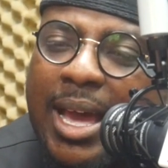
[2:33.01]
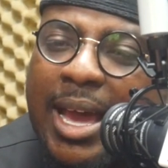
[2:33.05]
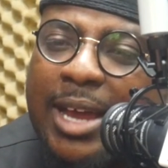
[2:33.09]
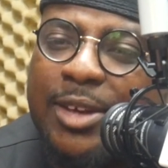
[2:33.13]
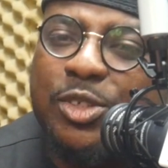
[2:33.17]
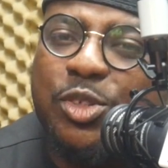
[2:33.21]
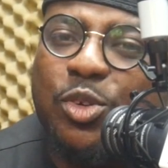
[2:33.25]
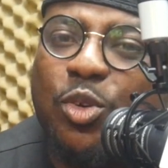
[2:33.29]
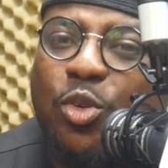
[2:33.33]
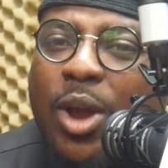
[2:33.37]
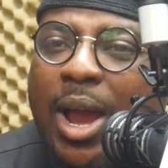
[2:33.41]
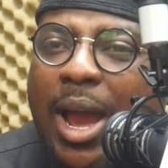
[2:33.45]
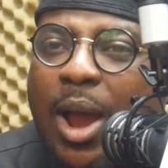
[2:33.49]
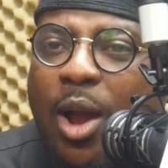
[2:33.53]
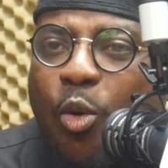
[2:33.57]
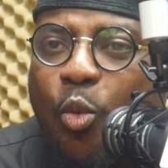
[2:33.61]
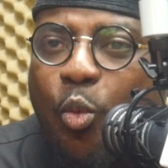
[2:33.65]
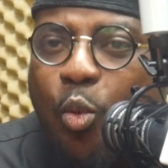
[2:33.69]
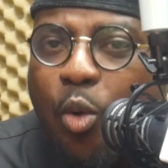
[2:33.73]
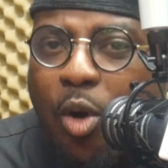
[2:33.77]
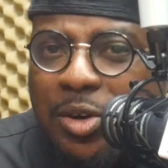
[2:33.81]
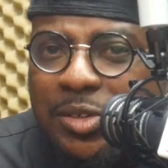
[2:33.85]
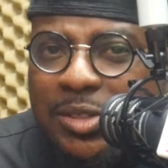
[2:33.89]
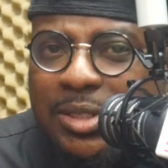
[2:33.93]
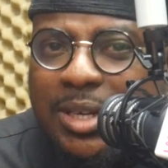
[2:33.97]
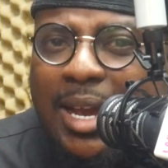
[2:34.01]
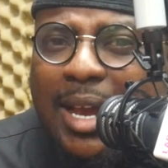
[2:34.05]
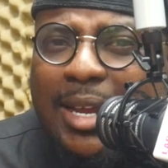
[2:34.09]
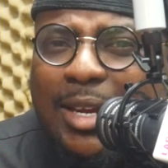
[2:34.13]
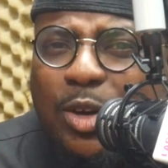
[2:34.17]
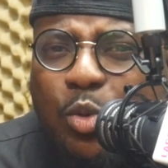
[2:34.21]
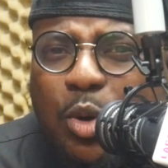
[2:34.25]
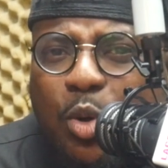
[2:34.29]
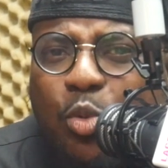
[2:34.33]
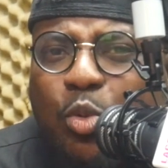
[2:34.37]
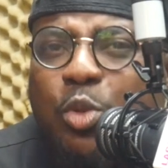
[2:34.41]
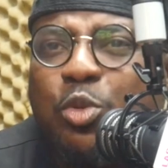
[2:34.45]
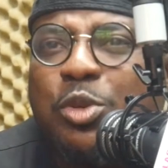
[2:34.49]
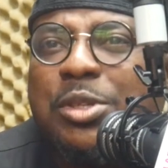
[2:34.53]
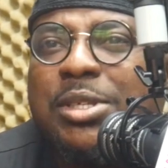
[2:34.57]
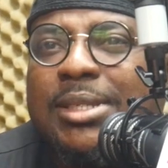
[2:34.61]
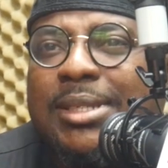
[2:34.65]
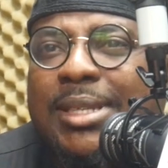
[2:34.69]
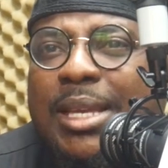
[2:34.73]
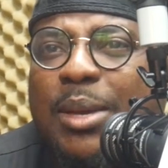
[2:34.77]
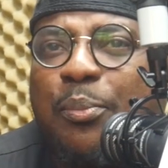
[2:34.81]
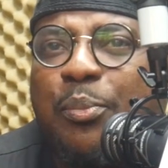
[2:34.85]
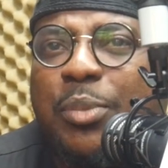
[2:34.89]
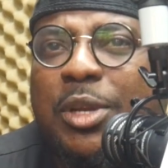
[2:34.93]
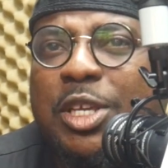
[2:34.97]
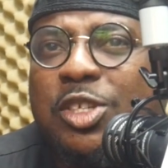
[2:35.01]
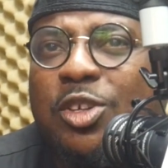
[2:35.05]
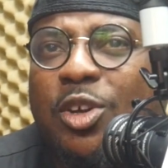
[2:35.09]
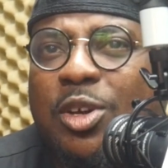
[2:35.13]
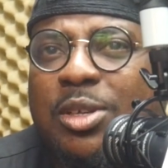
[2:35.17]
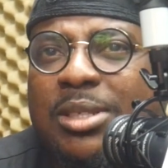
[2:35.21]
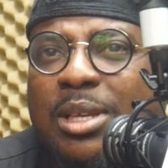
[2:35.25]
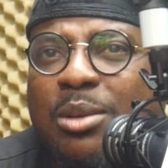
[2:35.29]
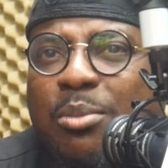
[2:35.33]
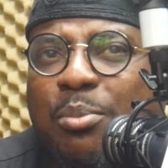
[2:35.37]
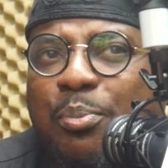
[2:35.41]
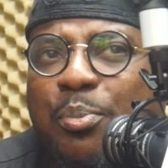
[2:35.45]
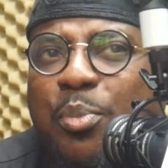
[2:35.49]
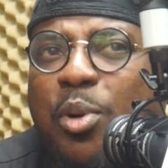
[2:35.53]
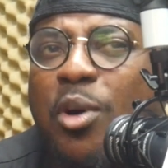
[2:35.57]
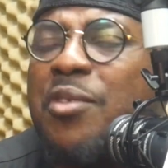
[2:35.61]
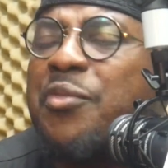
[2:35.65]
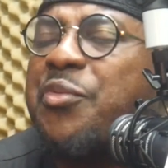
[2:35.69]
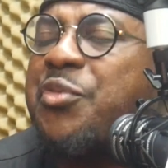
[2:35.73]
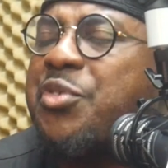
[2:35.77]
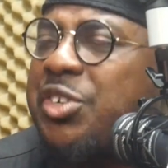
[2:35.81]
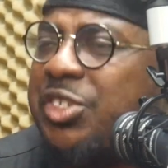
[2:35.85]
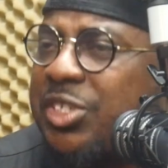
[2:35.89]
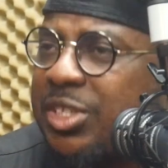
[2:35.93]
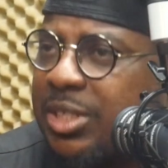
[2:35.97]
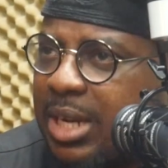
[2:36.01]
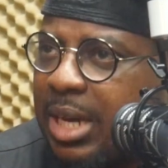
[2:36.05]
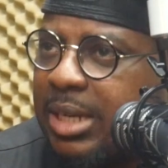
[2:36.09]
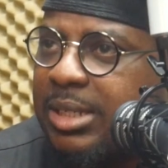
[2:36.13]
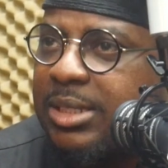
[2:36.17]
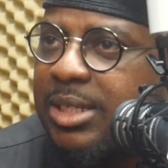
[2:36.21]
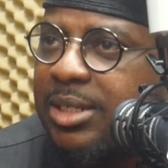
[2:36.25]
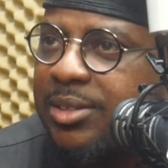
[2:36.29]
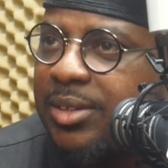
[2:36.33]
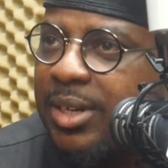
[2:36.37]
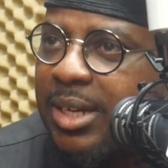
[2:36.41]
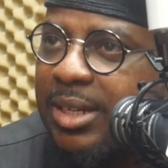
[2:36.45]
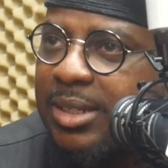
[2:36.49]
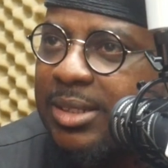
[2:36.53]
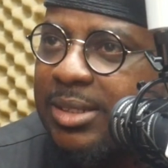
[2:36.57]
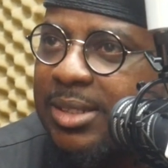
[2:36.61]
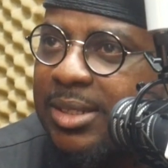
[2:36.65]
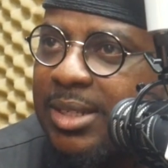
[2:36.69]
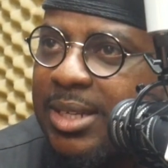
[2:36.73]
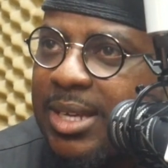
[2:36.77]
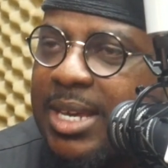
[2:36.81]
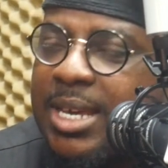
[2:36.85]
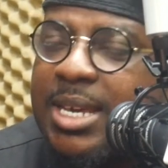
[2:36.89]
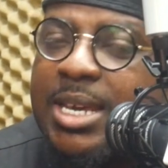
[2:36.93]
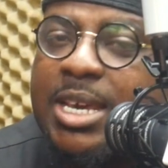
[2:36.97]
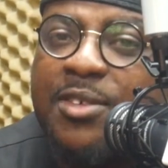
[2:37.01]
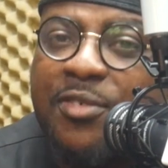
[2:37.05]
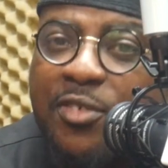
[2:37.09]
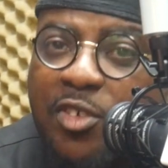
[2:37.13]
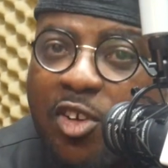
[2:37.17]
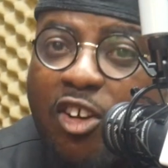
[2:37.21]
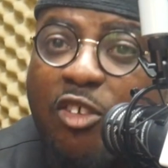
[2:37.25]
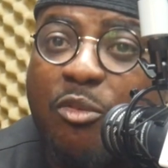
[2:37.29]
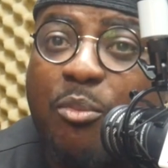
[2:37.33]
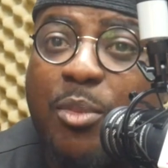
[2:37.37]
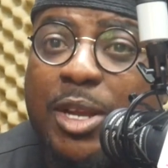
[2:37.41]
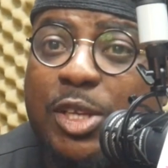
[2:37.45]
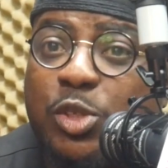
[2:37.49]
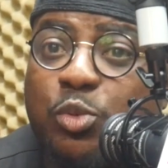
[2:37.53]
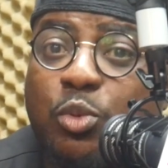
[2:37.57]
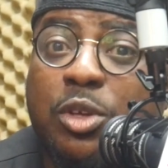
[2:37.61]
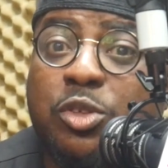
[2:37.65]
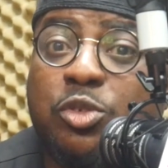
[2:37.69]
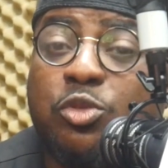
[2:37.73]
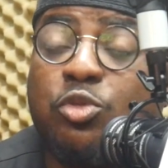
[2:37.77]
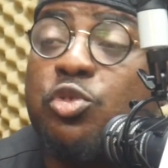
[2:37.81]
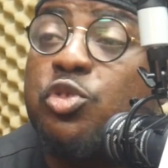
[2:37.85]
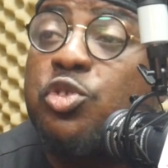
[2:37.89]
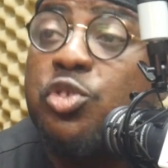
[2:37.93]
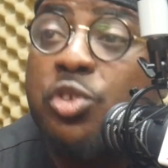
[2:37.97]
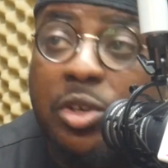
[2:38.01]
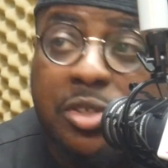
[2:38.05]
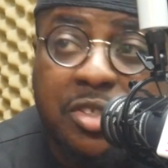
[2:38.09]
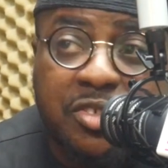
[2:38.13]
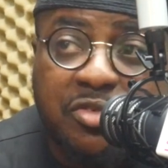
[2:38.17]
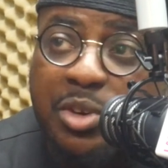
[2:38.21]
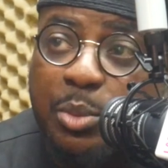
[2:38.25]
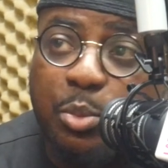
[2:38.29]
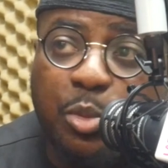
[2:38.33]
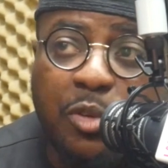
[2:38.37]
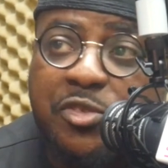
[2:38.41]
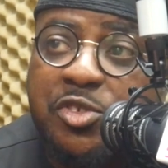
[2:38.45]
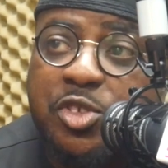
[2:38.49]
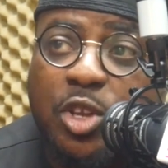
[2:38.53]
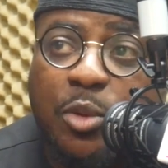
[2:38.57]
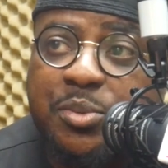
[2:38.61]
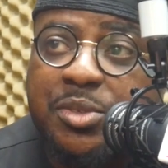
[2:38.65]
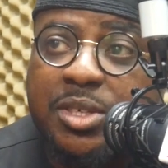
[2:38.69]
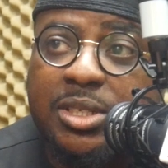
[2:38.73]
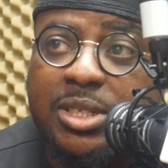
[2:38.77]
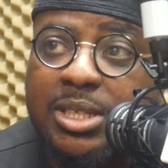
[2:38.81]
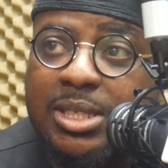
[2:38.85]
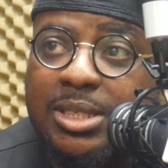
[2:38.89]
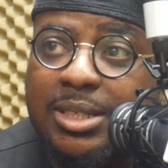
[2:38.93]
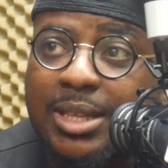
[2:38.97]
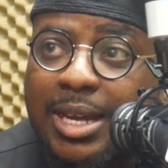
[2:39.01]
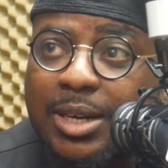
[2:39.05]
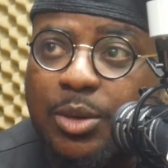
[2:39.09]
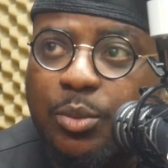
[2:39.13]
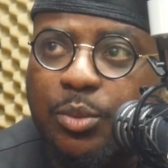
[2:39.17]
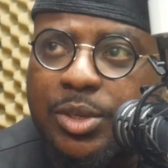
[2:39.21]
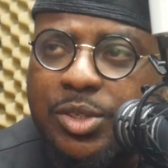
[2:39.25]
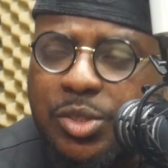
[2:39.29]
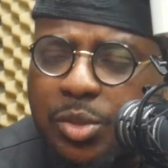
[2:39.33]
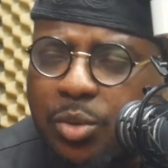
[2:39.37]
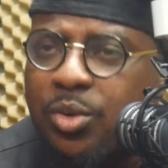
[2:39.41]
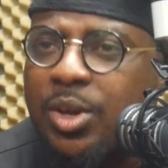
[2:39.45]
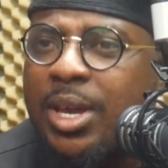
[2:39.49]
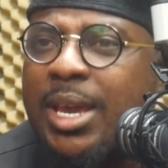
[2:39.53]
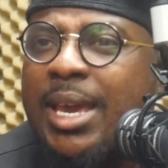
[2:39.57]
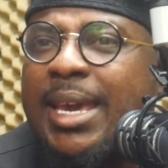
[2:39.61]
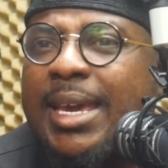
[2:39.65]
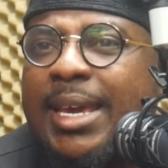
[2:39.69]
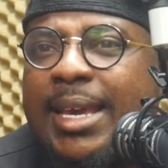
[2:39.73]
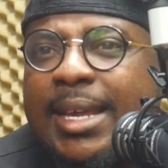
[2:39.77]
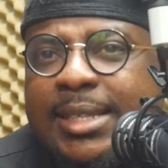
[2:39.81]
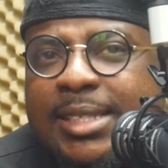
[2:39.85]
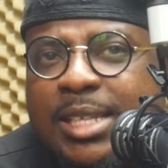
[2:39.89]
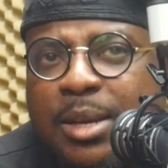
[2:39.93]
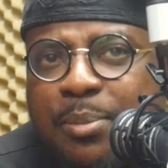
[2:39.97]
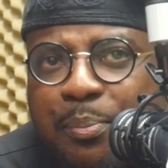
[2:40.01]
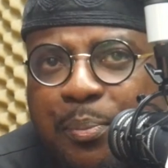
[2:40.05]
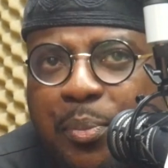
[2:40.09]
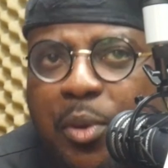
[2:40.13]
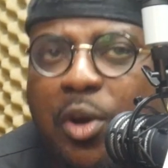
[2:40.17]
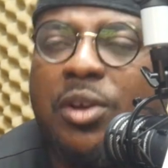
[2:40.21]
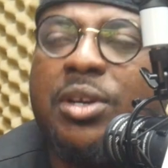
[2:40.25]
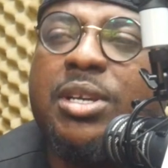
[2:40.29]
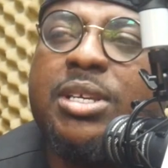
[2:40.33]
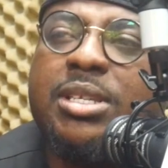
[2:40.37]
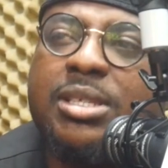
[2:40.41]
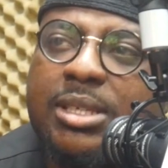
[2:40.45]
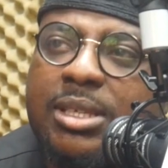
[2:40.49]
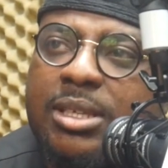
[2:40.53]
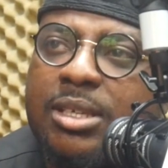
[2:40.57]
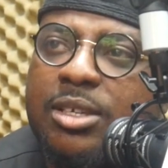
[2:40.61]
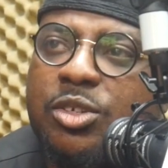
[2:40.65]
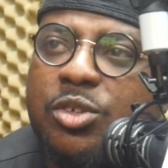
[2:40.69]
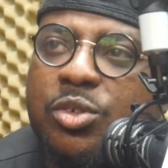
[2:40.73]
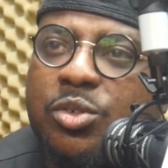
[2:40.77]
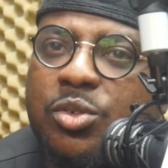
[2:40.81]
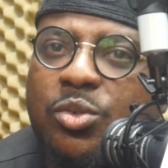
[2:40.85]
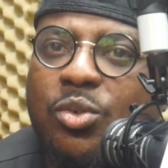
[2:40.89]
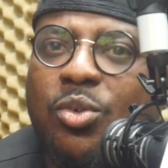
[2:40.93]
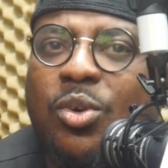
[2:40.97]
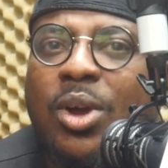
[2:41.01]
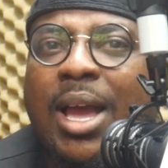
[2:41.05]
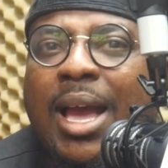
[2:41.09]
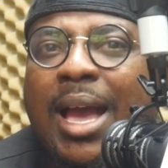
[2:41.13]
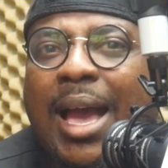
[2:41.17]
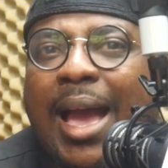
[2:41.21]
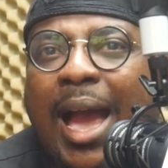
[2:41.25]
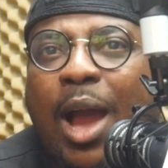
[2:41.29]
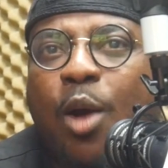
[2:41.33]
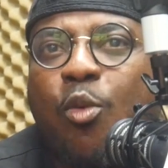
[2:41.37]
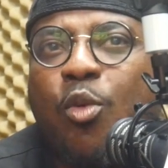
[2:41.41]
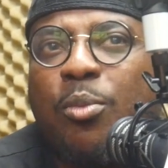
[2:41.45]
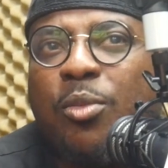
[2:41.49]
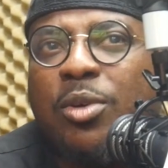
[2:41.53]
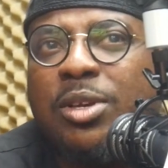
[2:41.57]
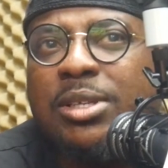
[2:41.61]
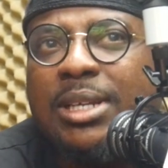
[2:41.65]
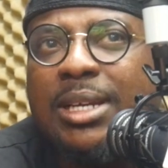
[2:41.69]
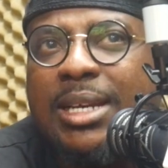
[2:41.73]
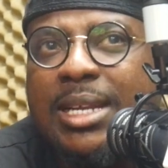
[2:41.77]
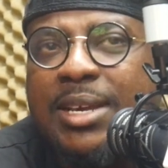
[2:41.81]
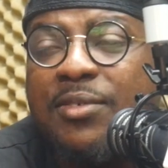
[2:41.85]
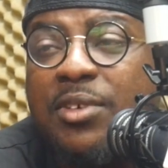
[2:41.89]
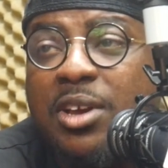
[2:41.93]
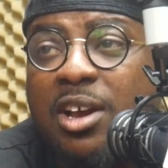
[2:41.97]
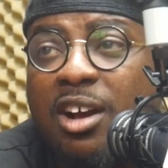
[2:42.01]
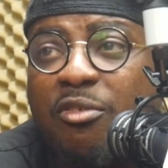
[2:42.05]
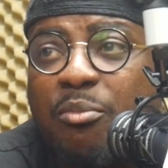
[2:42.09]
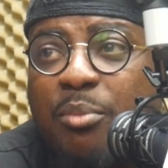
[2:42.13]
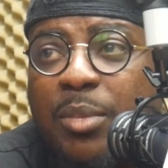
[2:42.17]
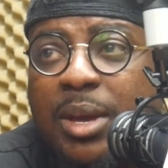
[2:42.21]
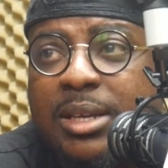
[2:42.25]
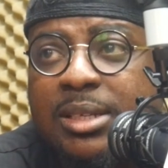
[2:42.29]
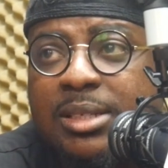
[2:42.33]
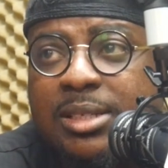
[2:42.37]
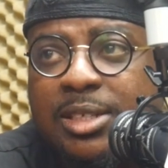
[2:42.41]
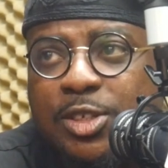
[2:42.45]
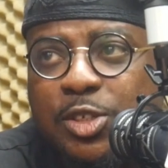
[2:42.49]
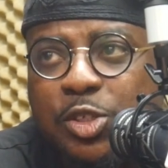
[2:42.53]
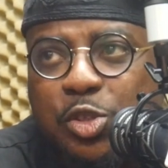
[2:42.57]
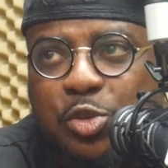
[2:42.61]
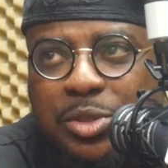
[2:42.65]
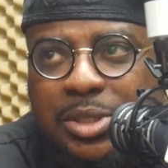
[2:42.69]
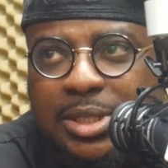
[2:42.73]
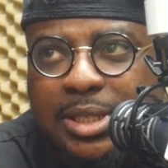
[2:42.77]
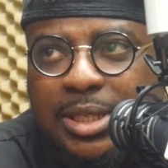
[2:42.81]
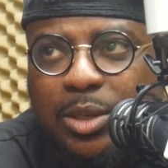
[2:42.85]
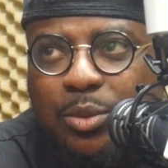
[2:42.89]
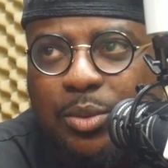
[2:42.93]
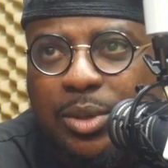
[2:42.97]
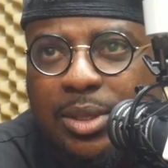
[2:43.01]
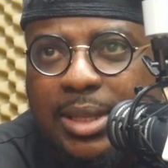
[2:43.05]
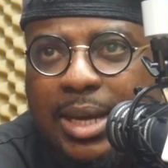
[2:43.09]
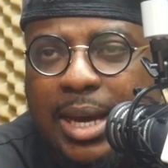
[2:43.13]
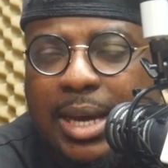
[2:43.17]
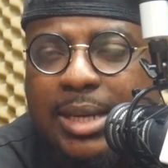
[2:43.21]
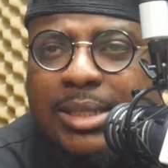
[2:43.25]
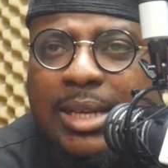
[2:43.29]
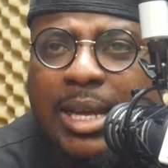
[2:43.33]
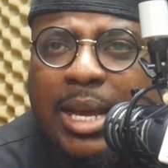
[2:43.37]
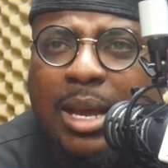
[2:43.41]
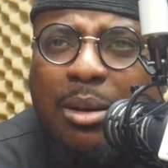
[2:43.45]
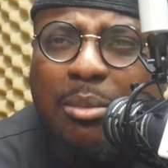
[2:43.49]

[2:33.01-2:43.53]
And so we will simply just impoverish Nigerians if government were to just remove subsidies that way. So it's a policy issue and we must leave government to deal with that.